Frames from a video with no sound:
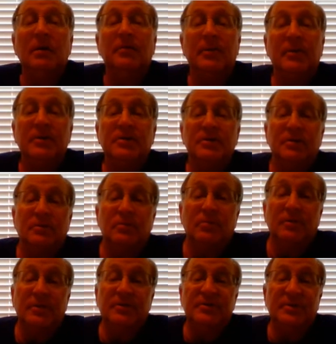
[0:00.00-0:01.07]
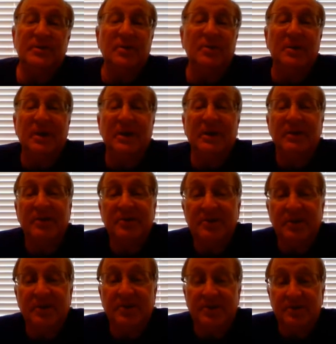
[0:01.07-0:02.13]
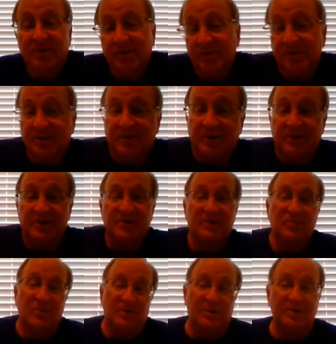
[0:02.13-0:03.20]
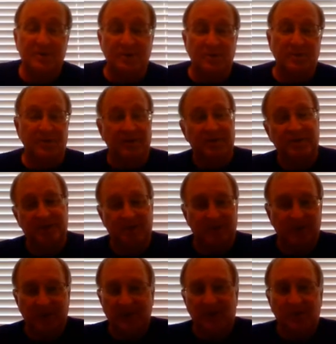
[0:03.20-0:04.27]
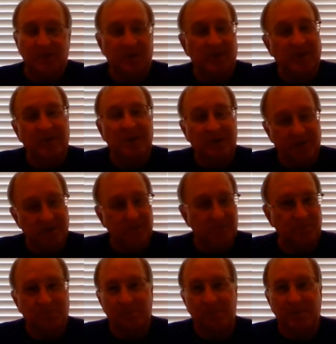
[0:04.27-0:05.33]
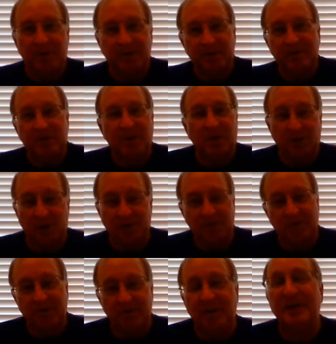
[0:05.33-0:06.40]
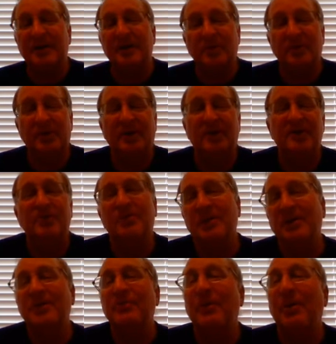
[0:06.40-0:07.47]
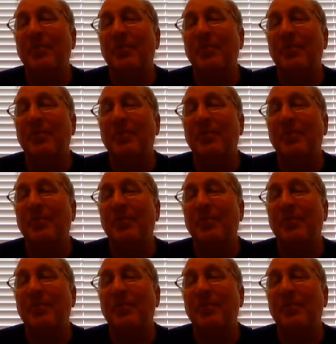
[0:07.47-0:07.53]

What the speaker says: A function, what is it? No, not conjunction, junction. What's your function? We're not hooking up phrases and clauses and making them function. We're talking